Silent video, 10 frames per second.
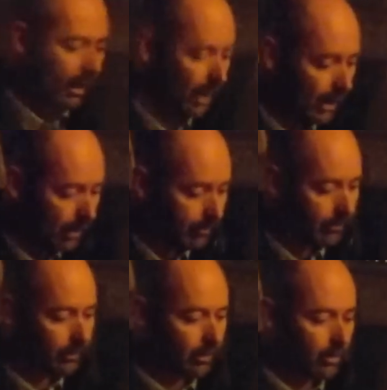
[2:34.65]
Um,
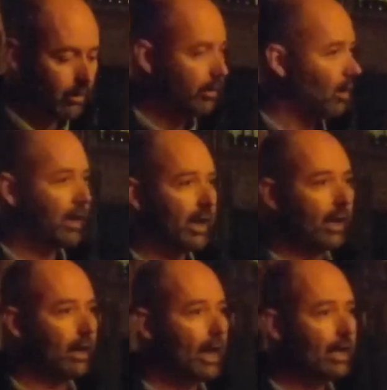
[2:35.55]
you, are not
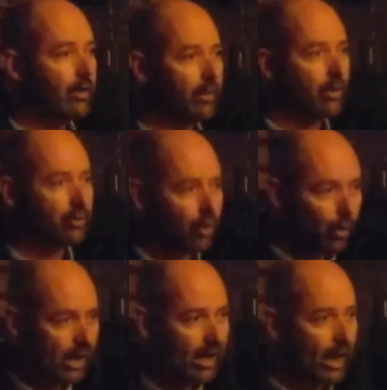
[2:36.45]
getting any of those
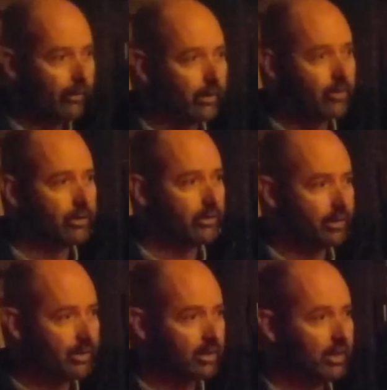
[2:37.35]
green characters that are in
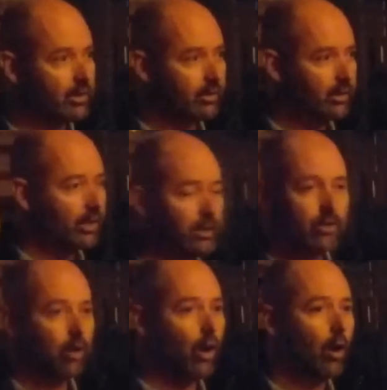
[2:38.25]
the seeds and the skins
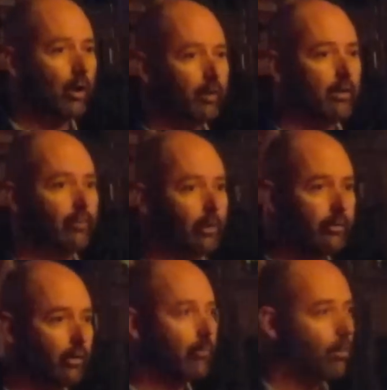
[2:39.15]
are gone. They're very,
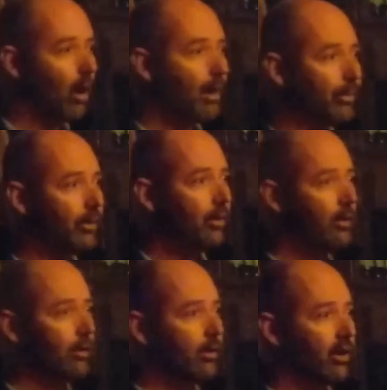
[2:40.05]
very ripe.
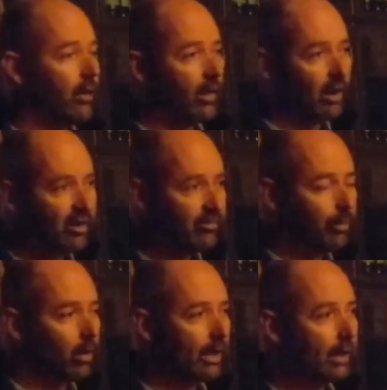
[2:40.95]
You know, the leaf
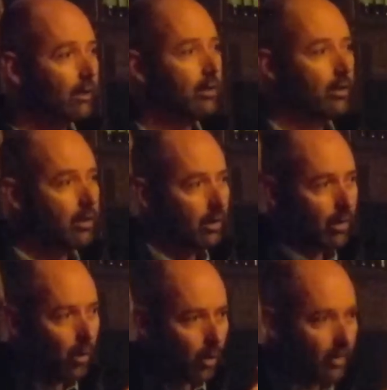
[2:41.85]
pulling,
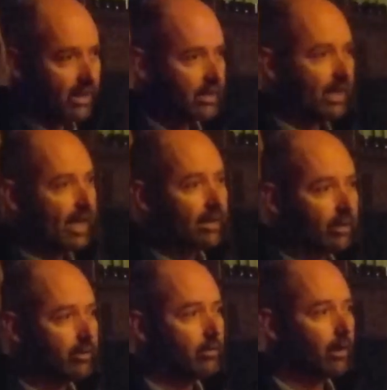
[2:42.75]
all these are
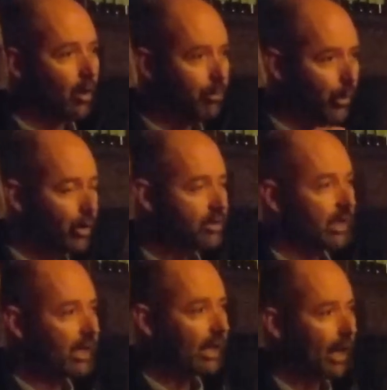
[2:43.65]
netted, no birds are
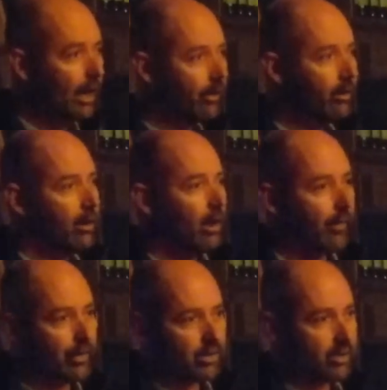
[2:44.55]
getting in,
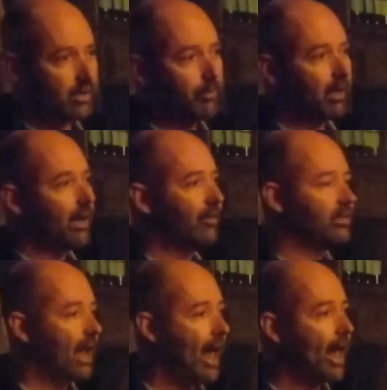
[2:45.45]
and they're just simply
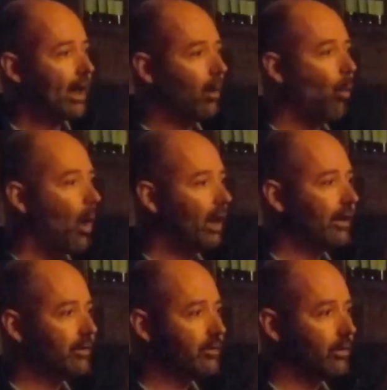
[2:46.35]
left to hang well
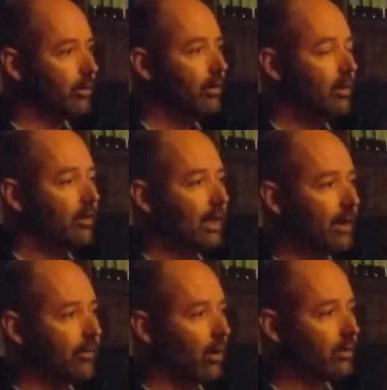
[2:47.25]
into the
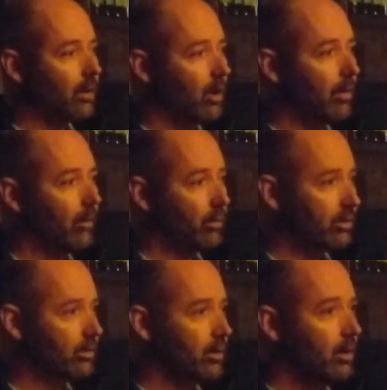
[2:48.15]
end of October,
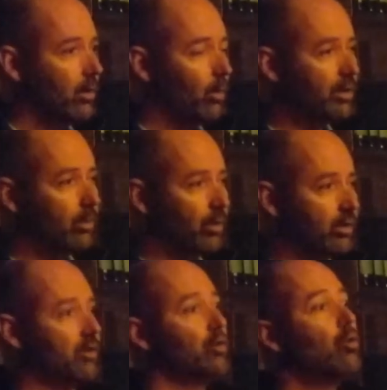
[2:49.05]
which, which
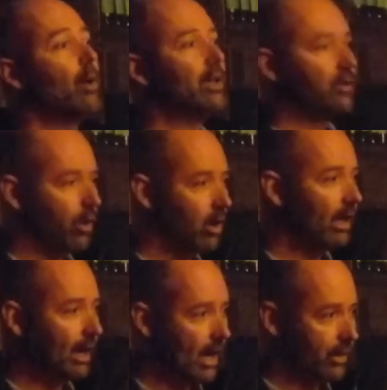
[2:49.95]
was two weeks
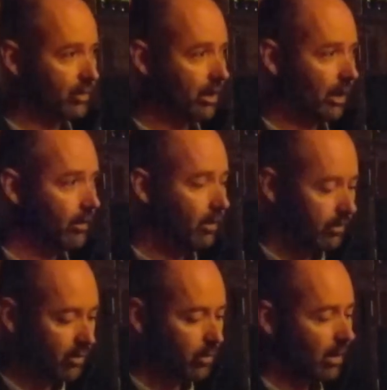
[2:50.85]
early last year.
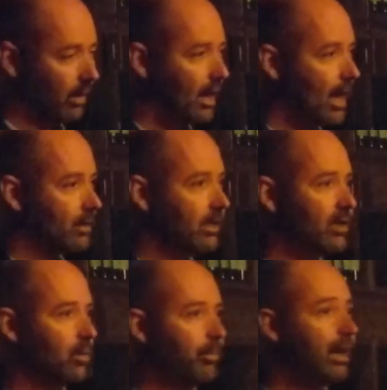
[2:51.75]
This is one of the last
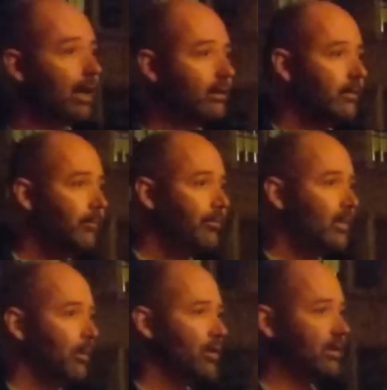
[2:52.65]
things we picked,
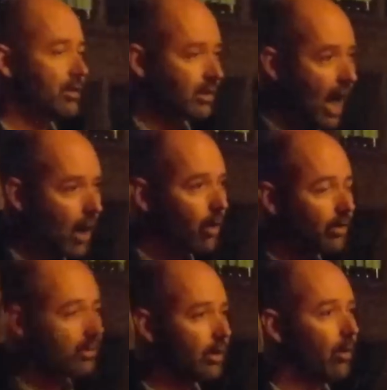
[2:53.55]
because they just hung
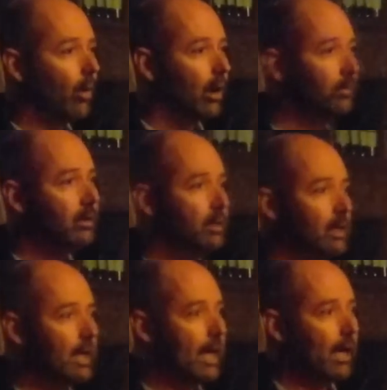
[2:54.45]
on so well,
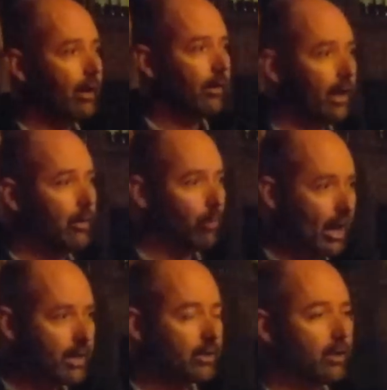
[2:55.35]
and they
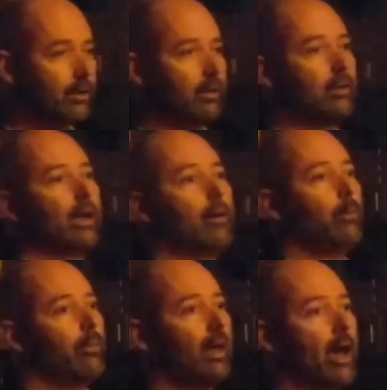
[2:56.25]
raisined, and they
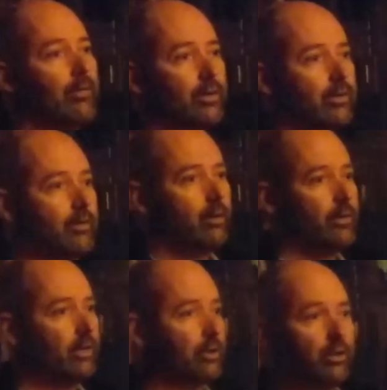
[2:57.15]
gave us
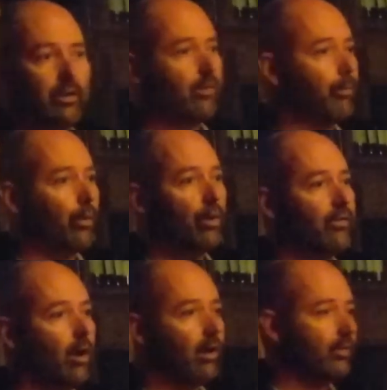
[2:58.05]
such a different
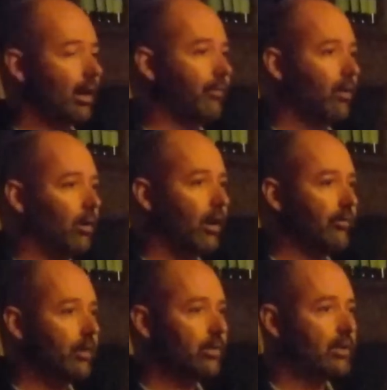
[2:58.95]
profile of Cab Franco
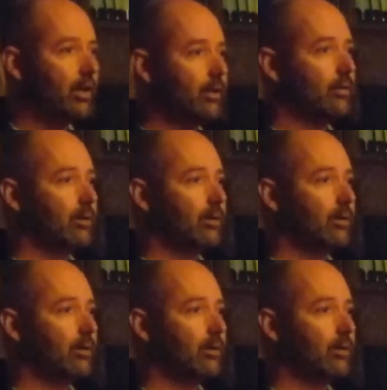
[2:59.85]
I've never seen,